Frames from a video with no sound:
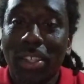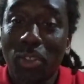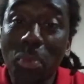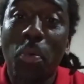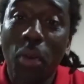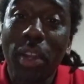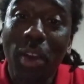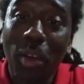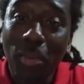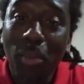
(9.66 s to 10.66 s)

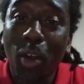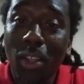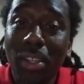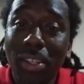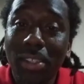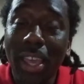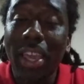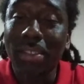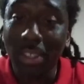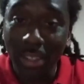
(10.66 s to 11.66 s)
2.0, calling this AFC